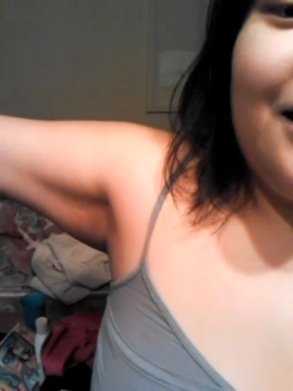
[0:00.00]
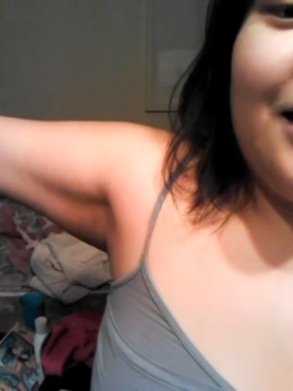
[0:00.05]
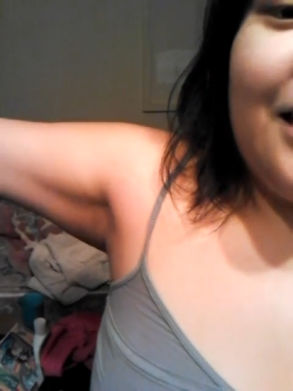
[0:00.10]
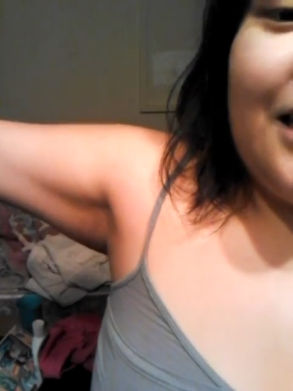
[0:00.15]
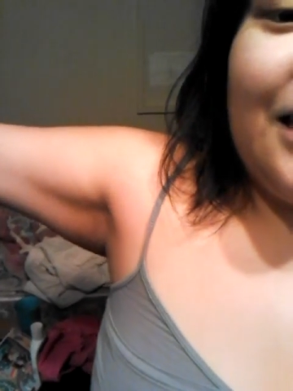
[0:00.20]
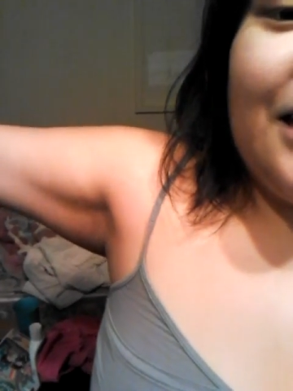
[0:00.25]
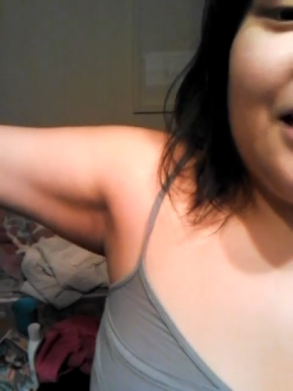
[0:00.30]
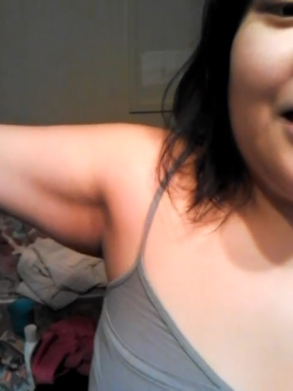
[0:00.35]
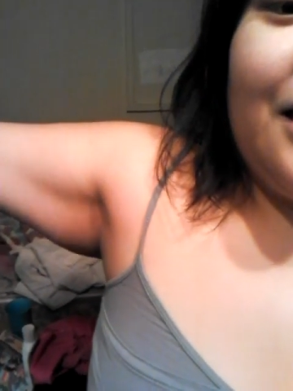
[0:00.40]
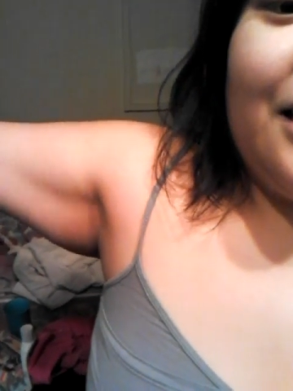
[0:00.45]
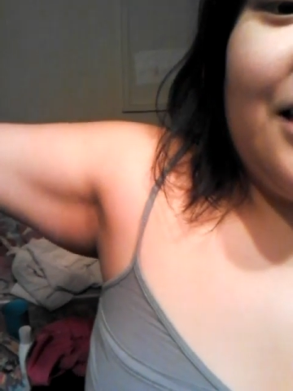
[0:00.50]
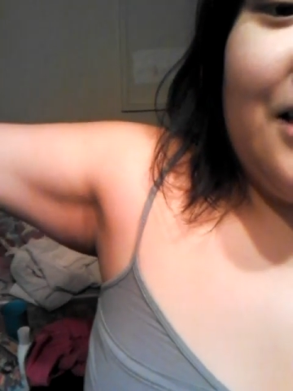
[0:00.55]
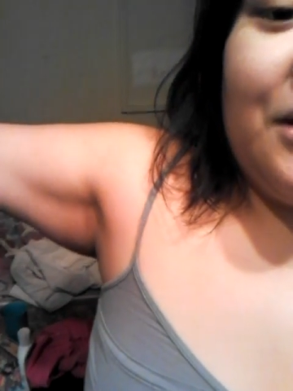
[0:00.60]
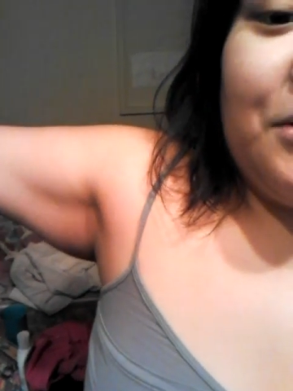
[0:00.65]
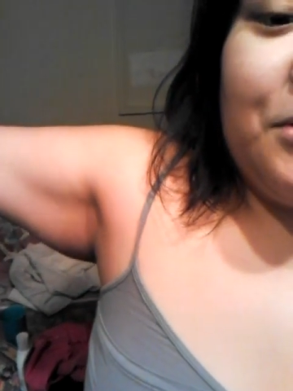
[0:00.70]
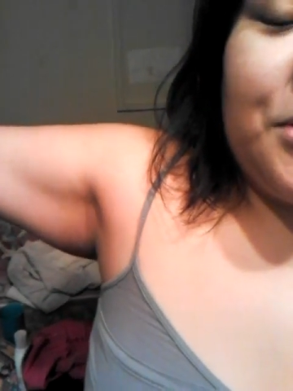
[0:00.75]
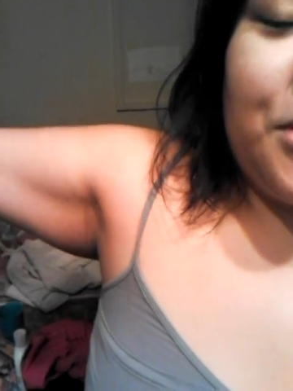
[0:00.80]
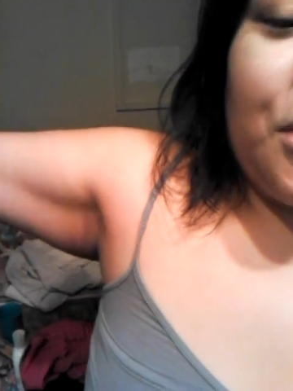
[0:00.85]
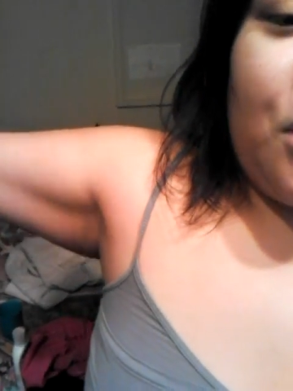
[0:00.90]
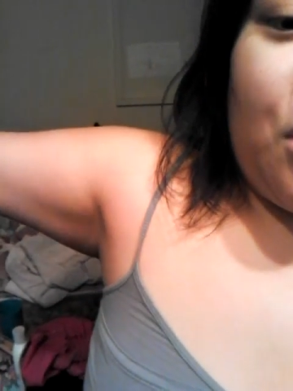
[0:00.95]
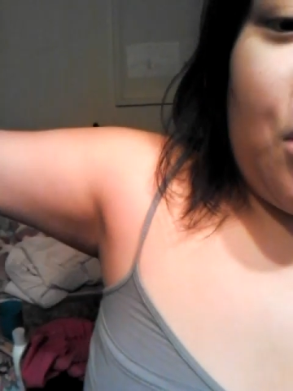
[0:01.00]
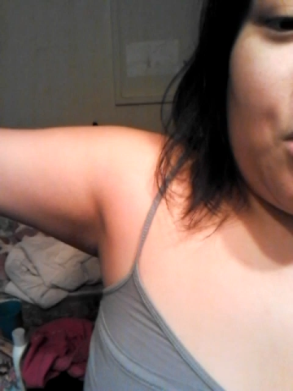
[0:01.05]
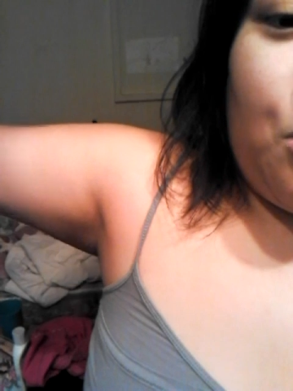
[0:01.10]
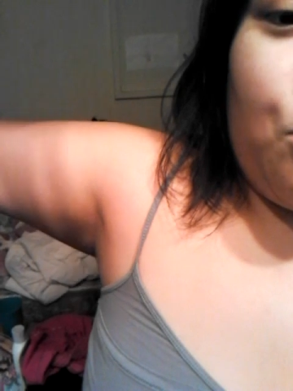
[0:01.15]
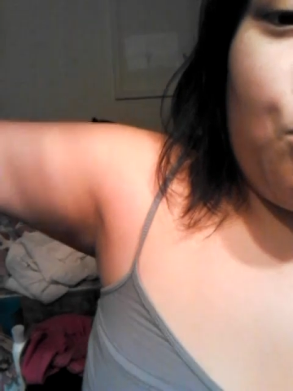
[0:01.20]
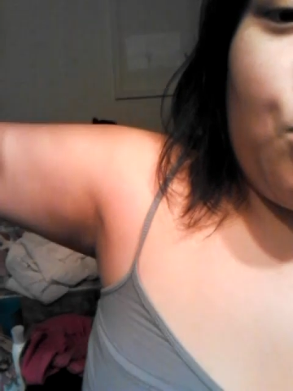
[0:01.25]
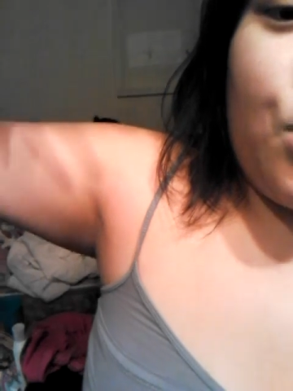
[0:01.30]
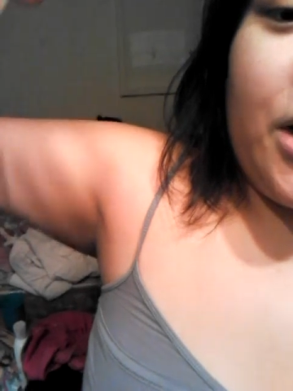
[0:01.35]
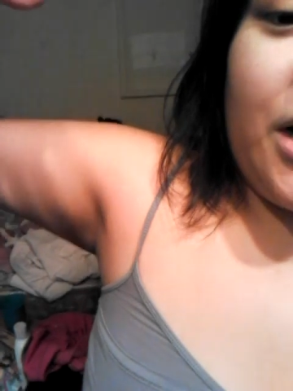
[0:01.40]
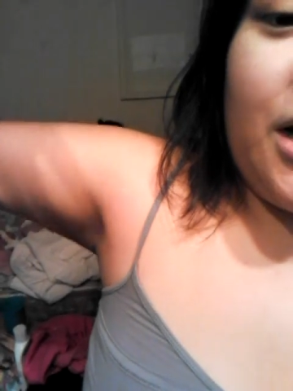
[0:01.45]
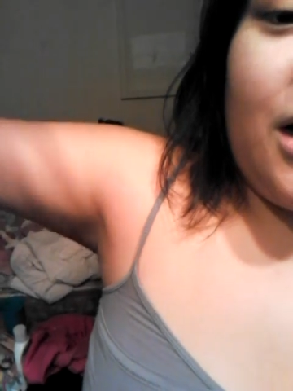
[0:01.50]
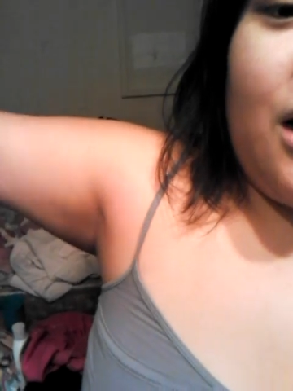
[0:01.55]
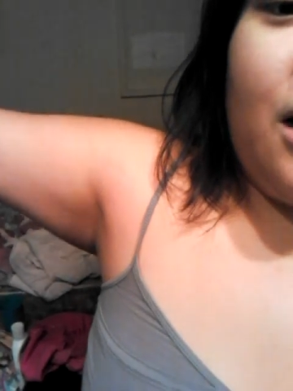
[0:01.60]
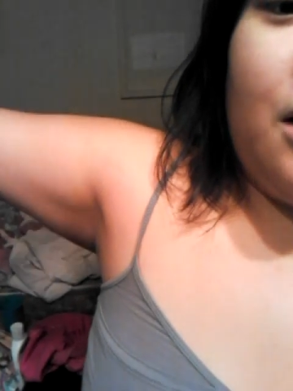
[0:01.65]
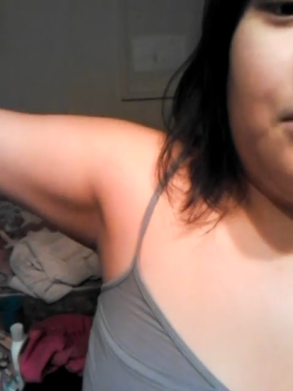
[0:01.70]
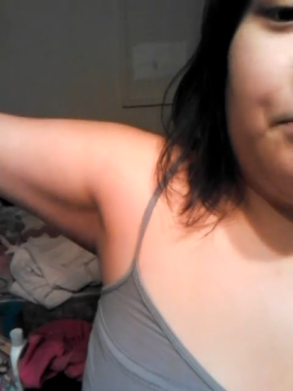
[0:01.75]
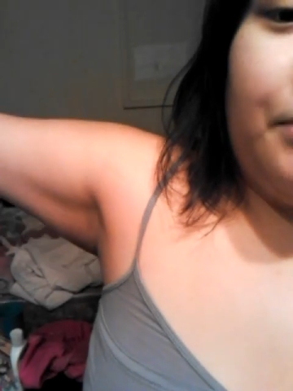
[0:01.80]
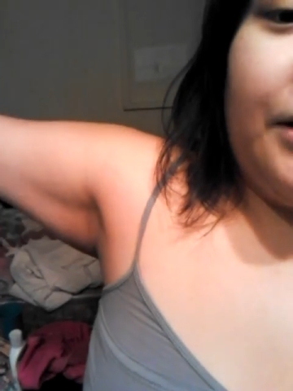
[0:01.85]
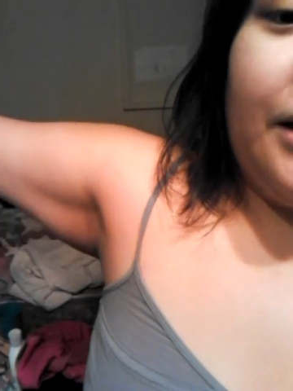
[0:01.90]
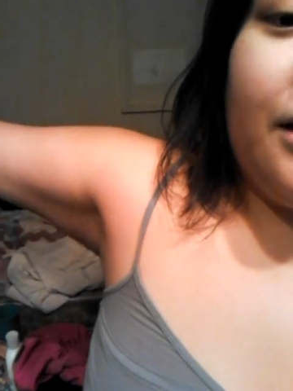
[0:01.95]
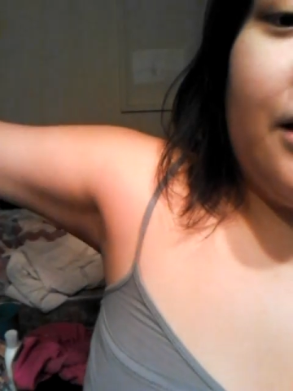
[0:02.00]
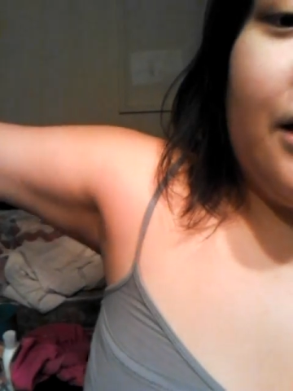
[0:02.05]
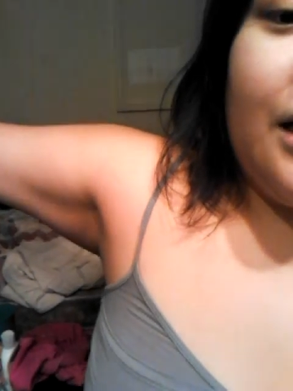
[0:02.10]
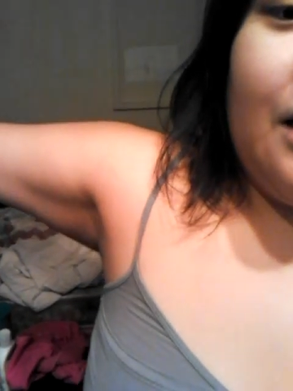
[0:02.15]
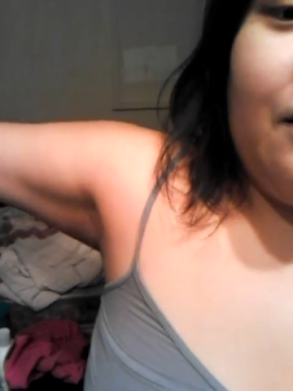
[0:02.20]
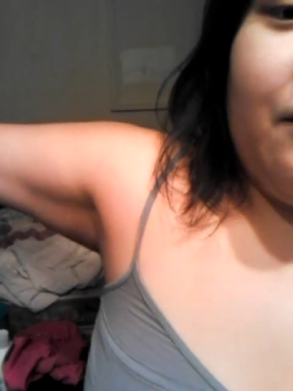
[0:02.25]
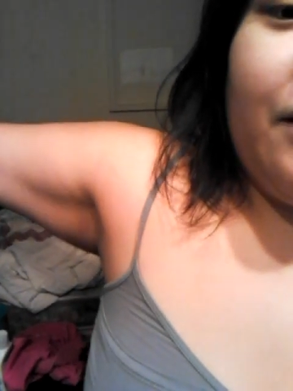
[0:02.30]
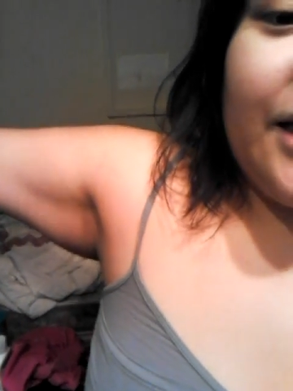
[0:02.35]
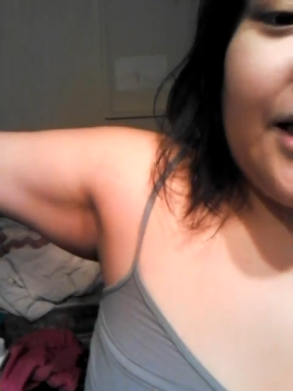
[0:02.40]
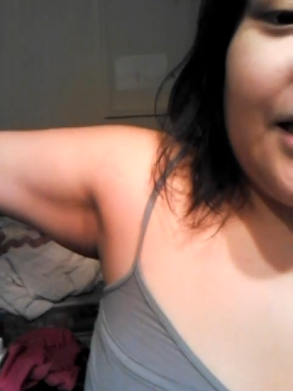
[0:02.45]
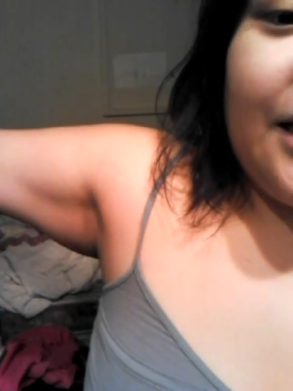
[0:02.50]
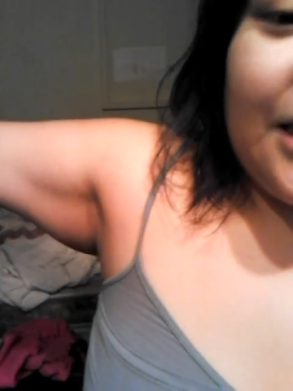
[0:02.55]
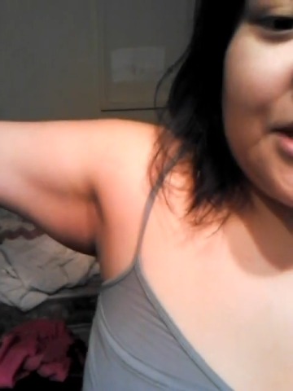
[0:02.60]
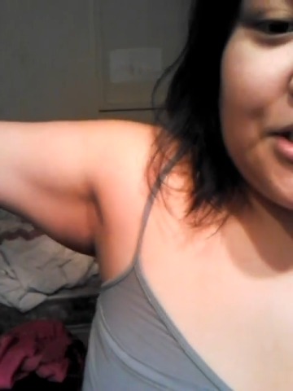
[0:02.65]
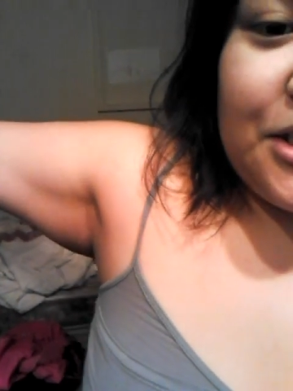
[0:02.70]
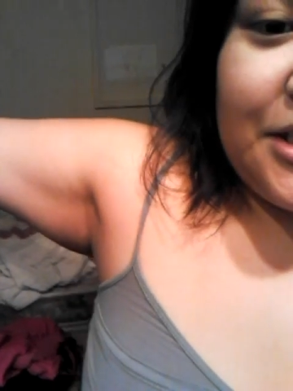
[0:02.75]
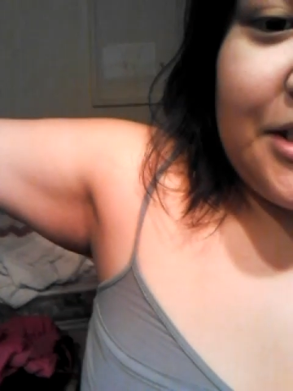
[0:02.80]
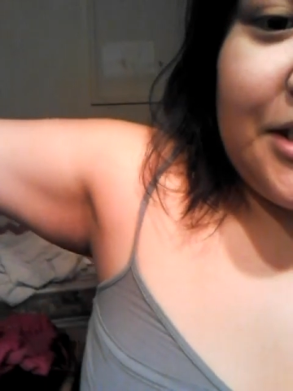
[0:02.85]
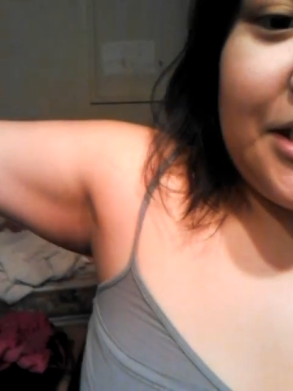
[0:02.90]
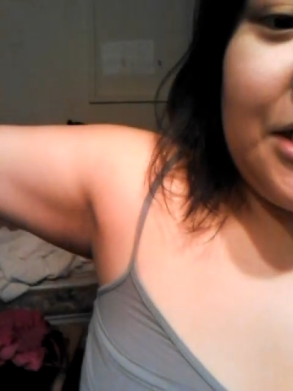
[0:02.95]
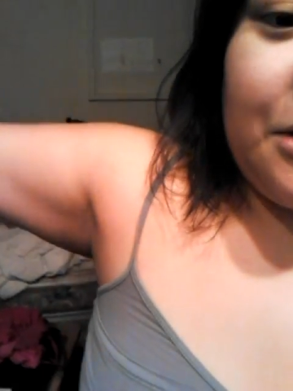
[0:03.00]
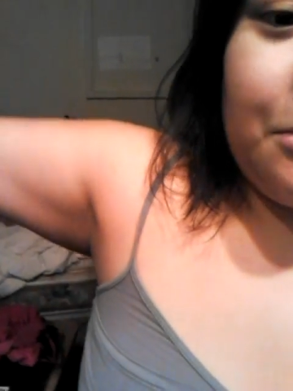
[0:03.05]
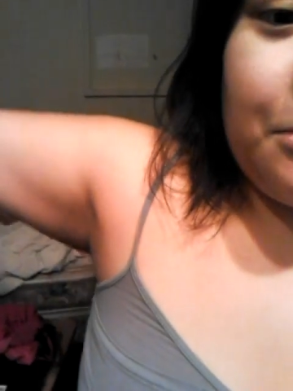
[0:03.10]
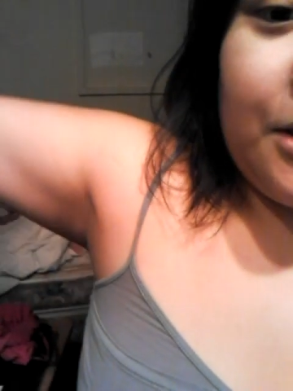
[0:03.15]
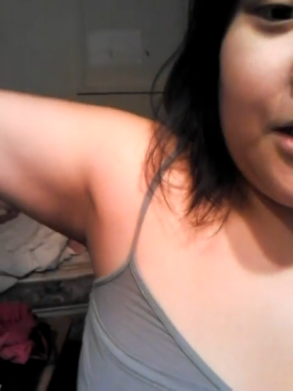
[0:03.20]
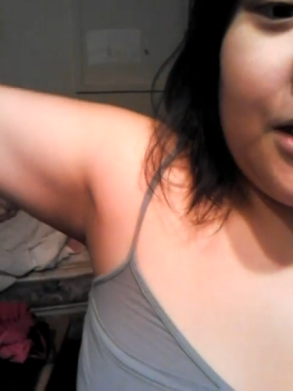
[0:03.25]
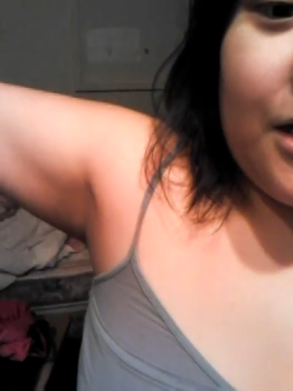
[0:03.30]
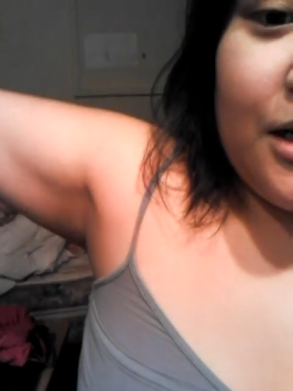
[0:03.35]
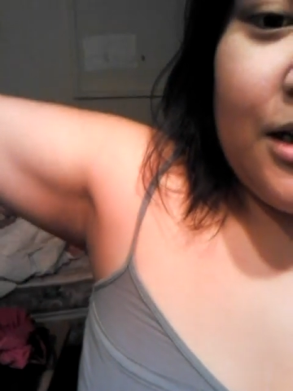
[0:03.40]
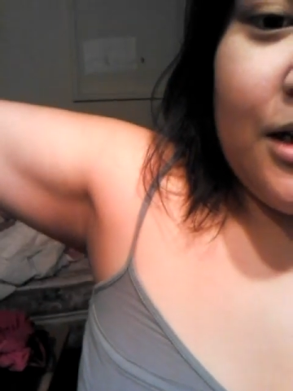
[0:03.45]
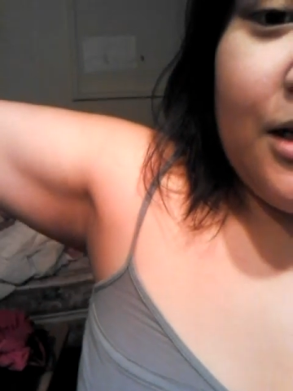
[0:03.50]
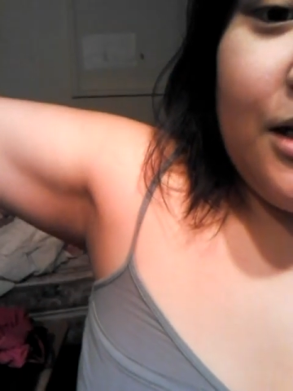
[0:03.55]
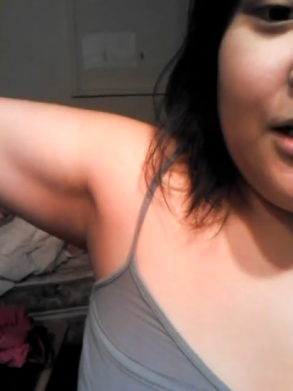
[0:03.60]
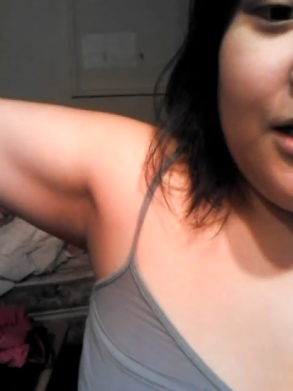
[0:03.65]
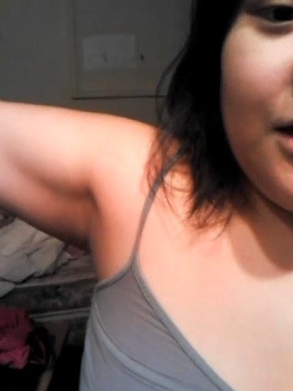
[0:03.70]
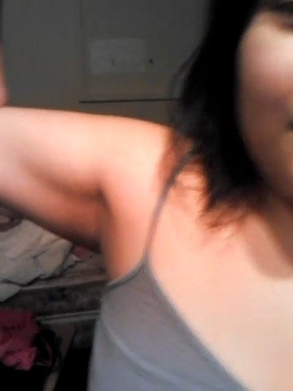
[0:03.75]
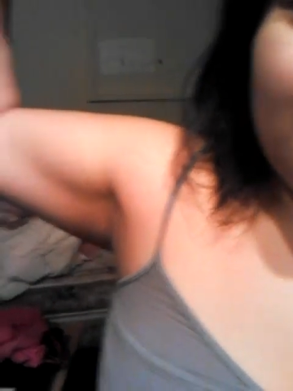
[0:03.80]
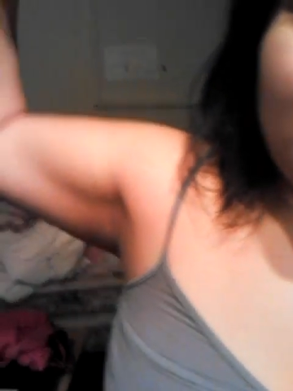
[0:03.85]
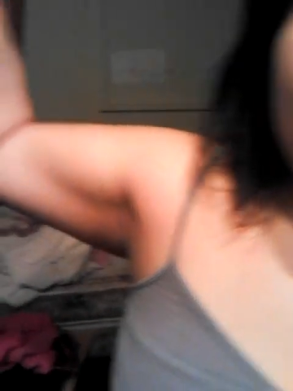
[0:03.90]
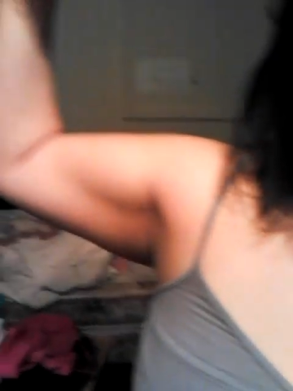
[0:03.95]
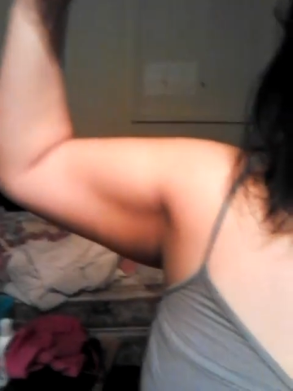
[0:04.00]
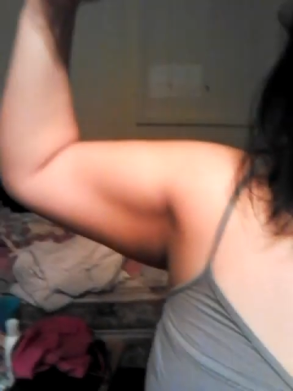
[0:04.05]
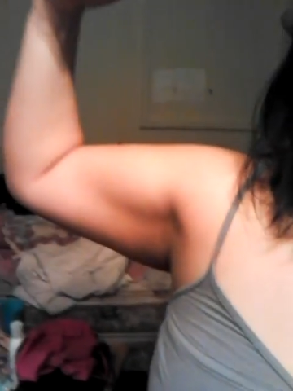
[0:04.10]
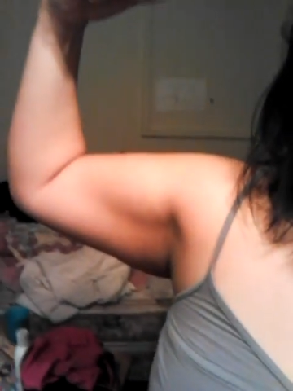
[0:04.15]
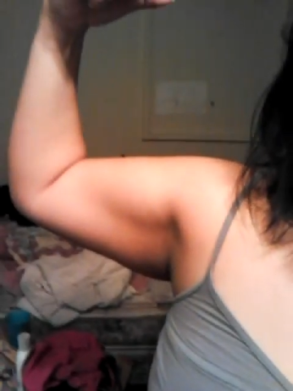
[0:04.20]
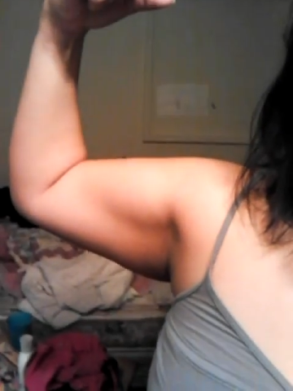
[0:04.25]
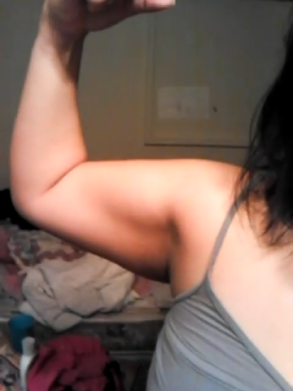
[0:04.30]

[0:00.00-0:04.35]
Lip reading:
(no speaker visible)